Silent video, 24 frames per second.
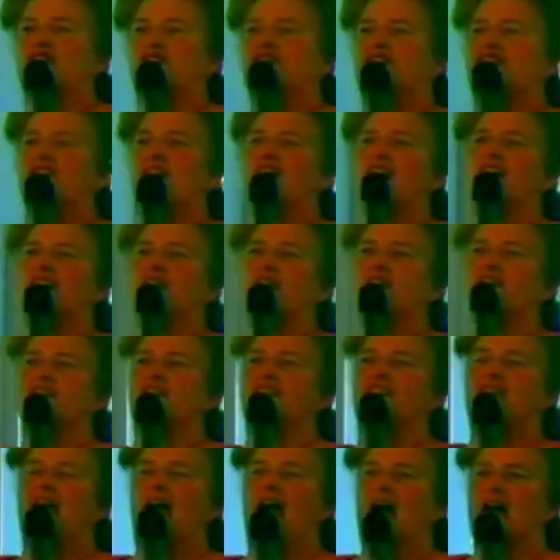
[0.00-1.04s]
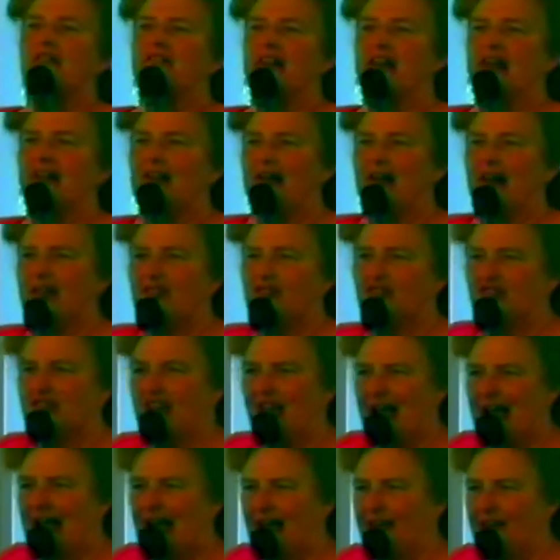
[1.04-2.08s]
son of Tariq
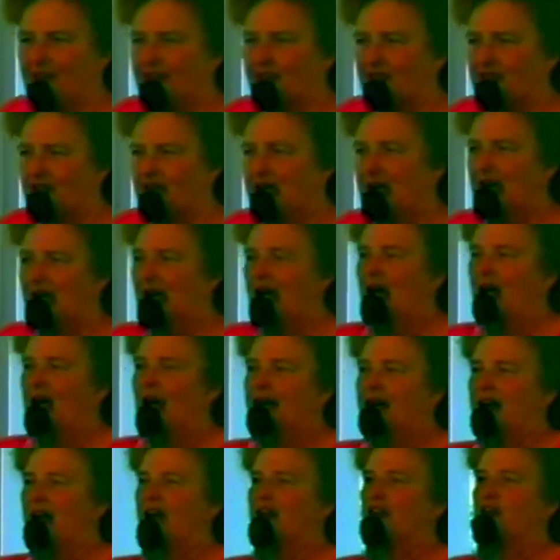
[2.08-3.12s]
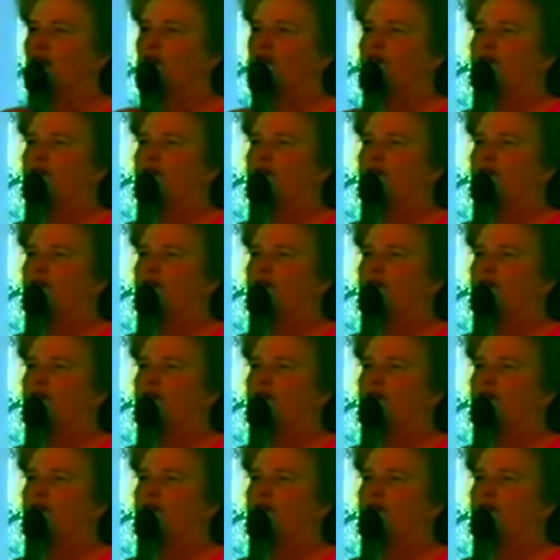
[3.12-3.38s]
Aziz. Now, you